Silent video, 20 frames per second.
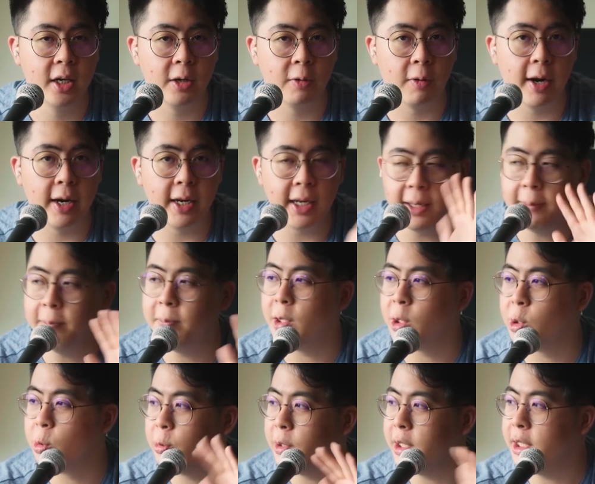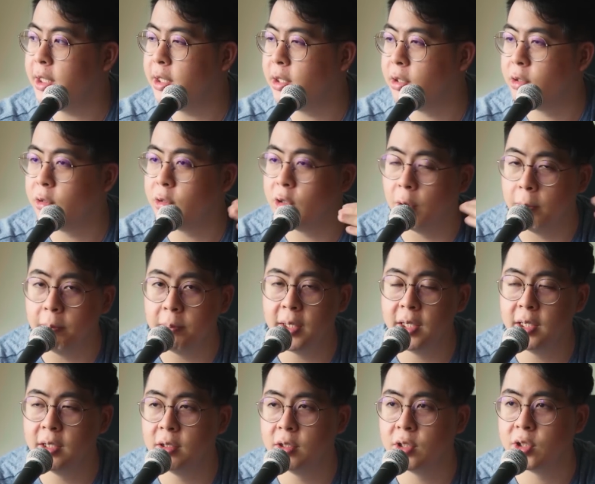Right in between, your
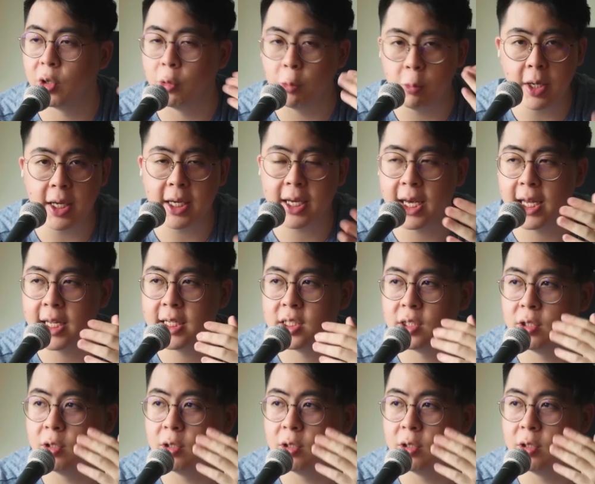meals, your weekends,